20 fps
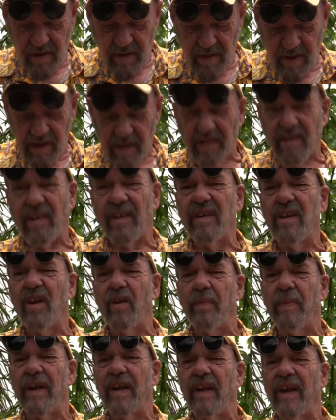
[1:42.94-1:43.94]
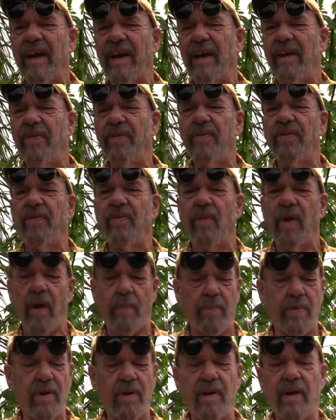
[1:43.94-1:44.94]
The thing's a little bit like a
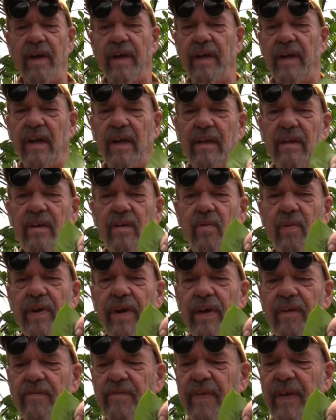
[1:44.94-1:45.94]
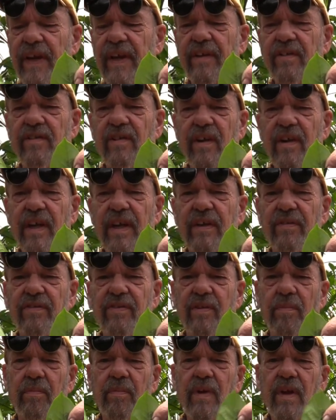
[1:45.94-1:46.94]
thrip, kind of, the way it feeds and leaves
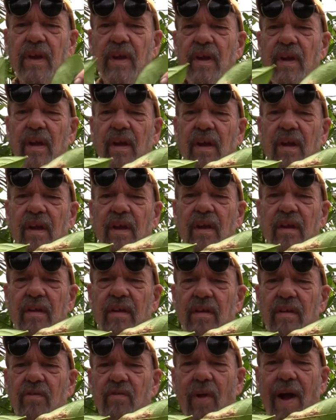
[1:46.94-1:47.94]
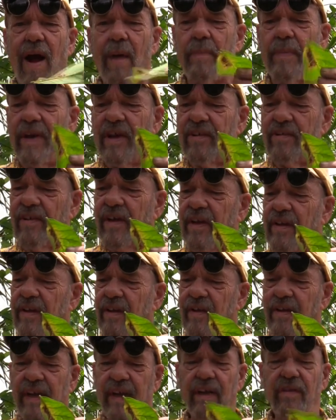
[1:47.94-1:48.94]
them droppings on the
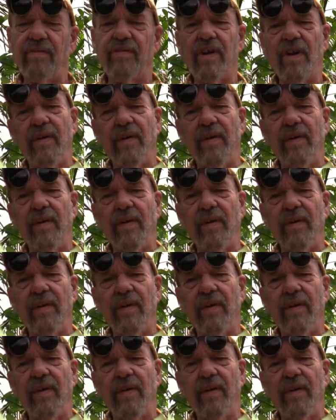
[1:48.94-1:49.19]
leaves.